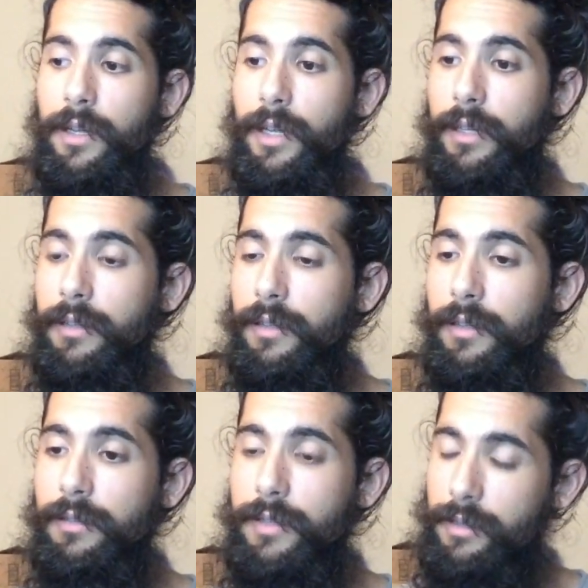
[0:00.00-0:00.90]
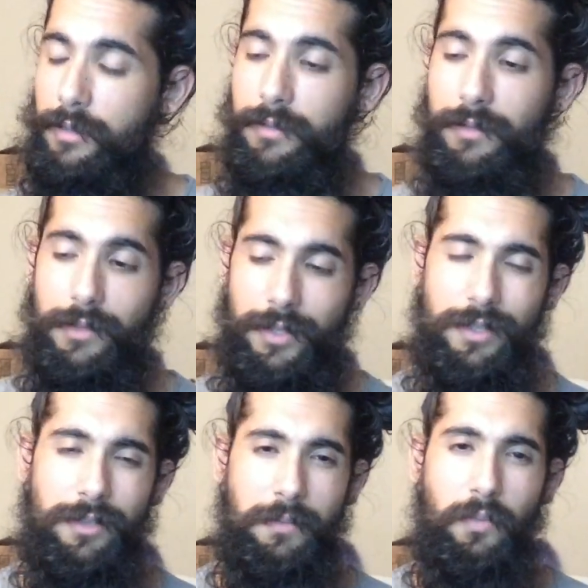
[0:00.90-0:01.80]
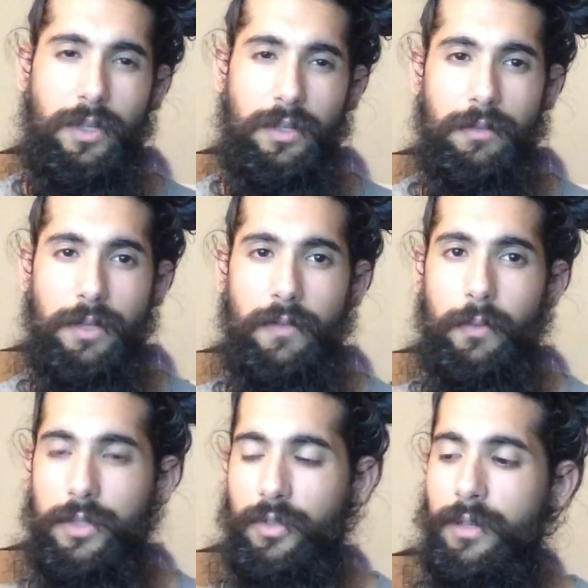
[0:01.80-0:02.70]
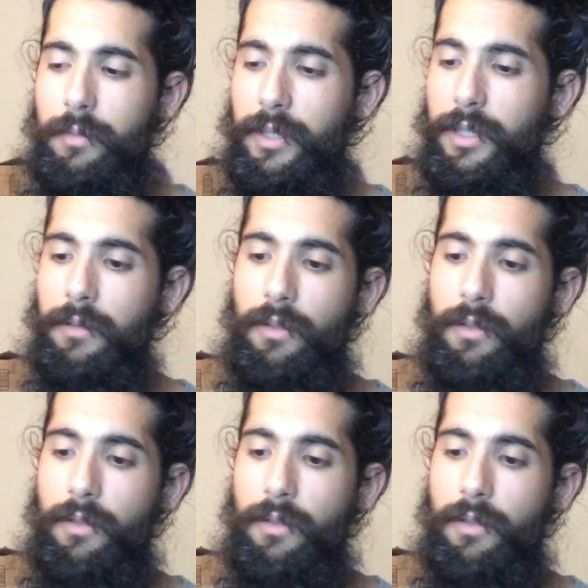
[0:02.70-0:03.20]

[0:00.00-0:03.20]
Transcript: And uh, it's the system where everyone's trying to be